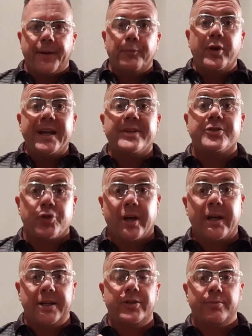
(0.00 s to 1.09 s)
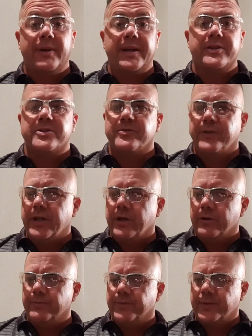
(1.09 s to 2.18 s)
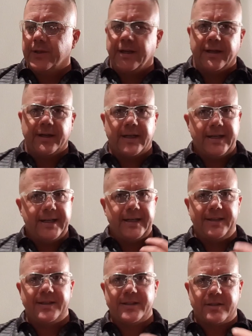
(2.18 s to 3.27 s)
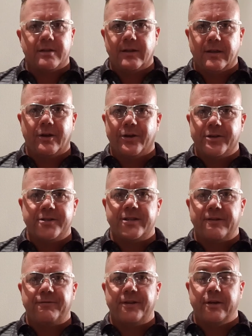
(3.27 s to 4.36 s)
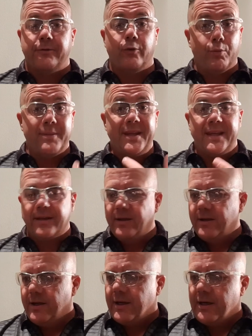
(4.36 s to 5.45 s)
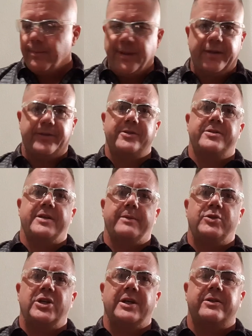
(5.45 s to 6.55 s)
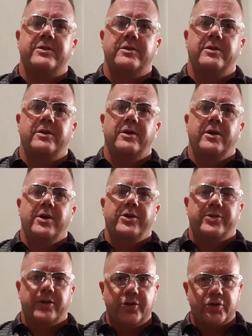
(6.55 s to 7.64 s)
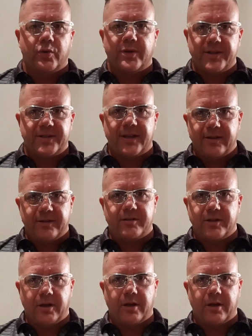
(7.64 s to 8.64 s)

I'm really struggling to make this video uh, clearly there's still a lot of stuff here for me about this subject. So I just want to say this in